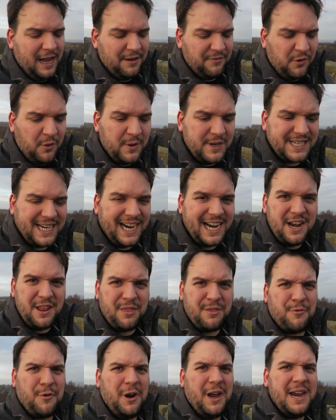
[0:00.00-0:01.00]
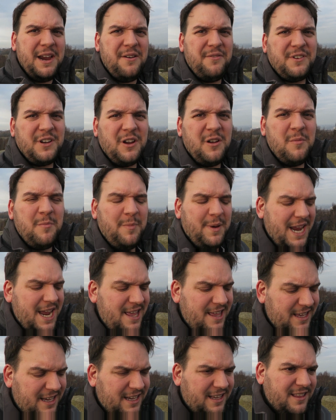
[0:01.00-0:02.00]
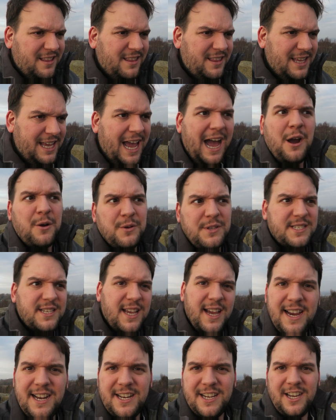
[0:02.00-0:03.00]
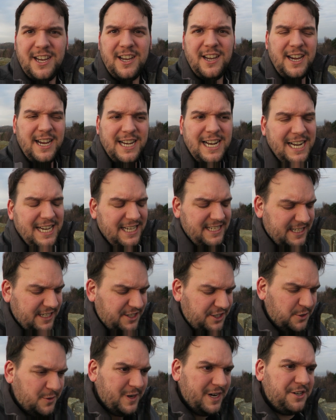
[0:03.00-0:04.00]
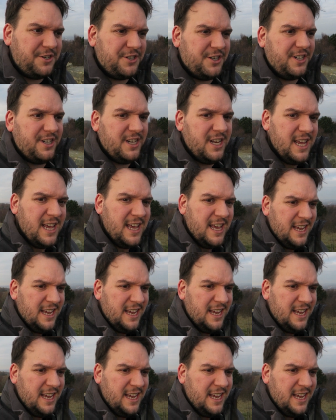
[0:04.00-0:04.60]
I've always kind of thrived on being the outsider in any situation,